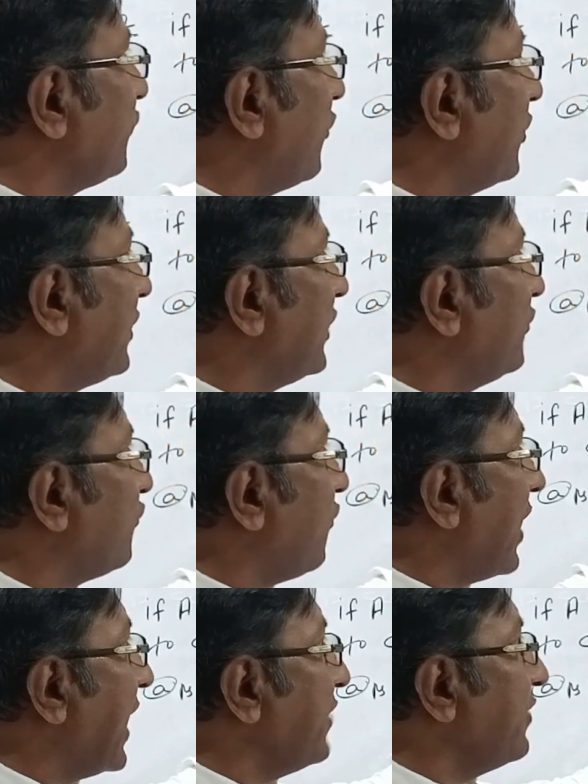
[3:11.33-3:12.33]

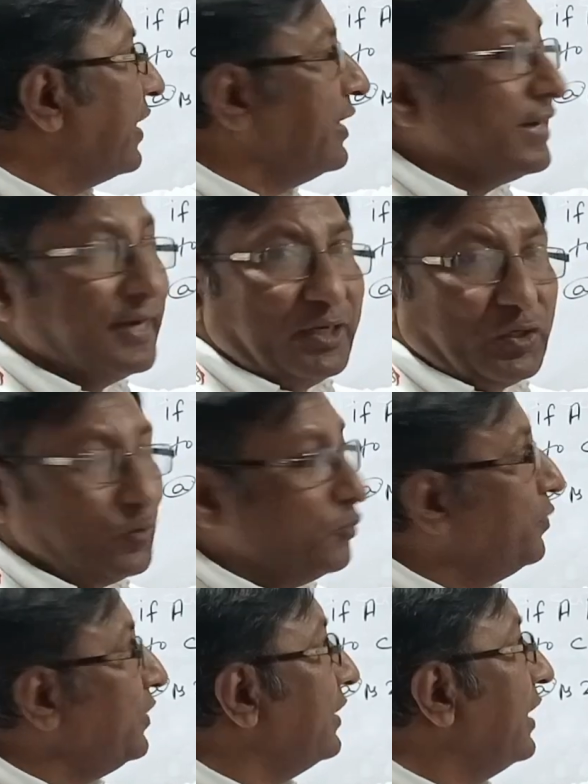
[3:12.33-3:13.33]
4,500
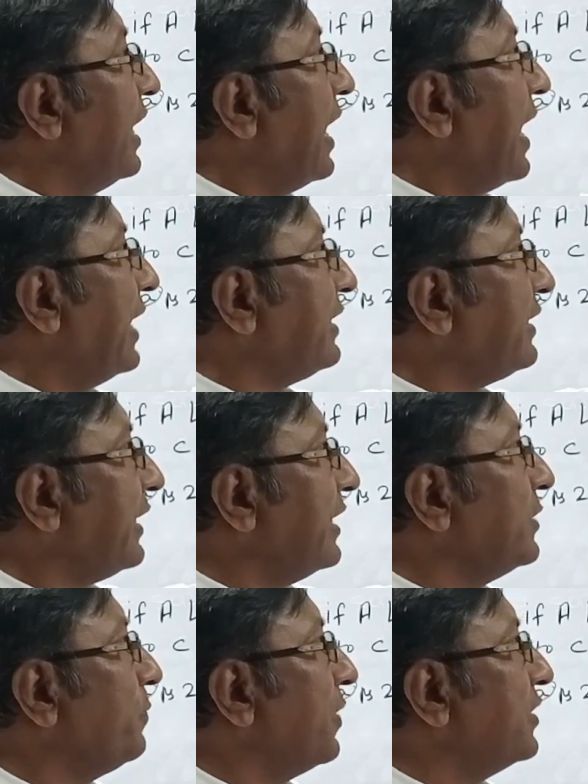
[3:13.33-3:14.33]
to B at
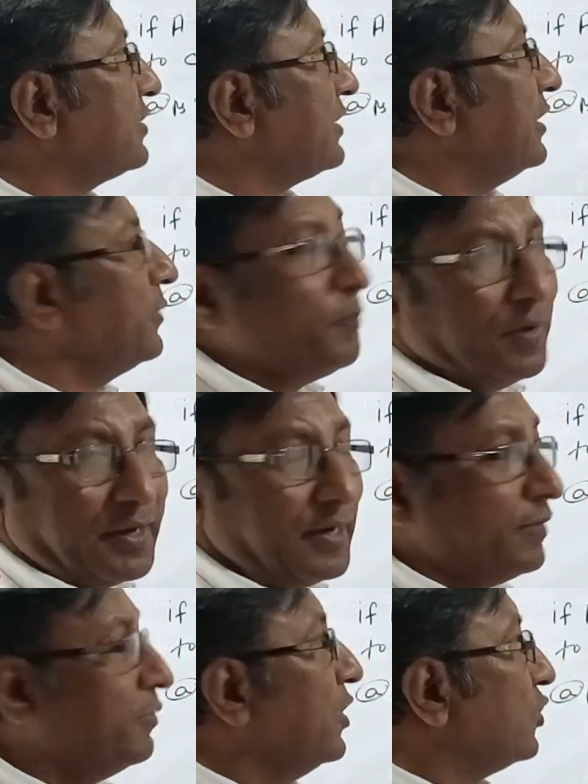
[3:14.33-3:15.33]
10% per
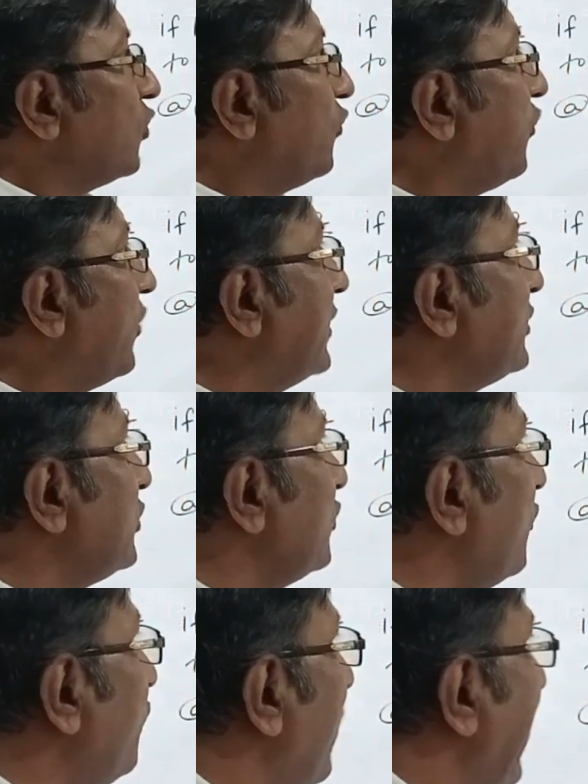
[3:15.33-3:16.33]
annum. So first
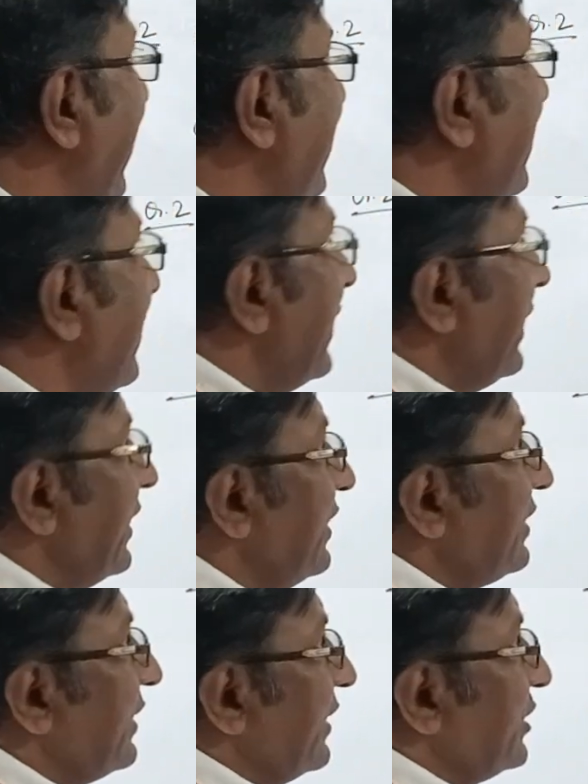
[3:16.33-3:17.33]
you find
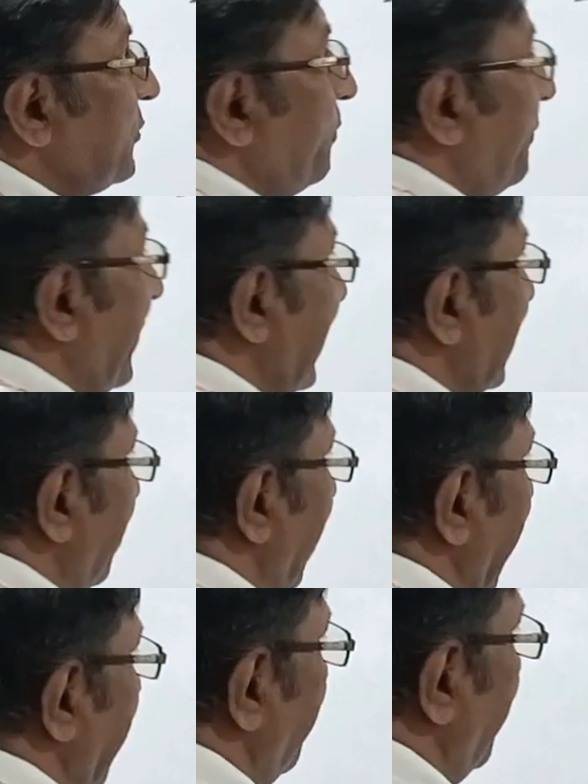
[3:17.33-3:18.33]
interest paid by